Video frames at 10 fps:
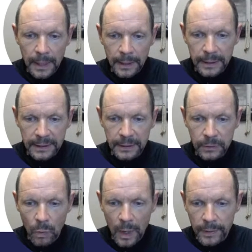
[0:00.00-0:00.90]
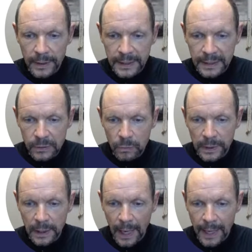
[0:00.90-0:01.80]
This is where the disc would
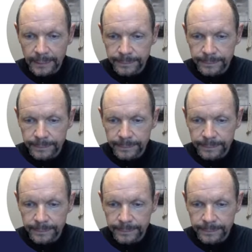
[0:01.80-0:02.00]
lie.